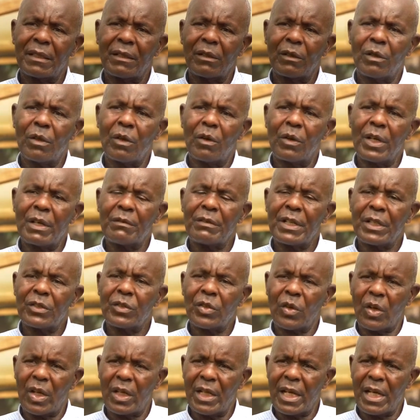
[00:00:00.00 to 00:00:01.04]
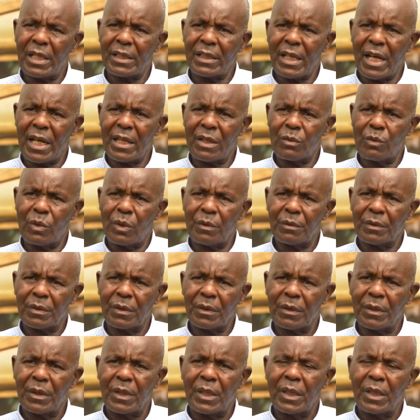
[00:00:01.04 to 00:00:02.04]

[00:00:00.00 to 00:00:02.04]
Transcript: or every soil has earthworms.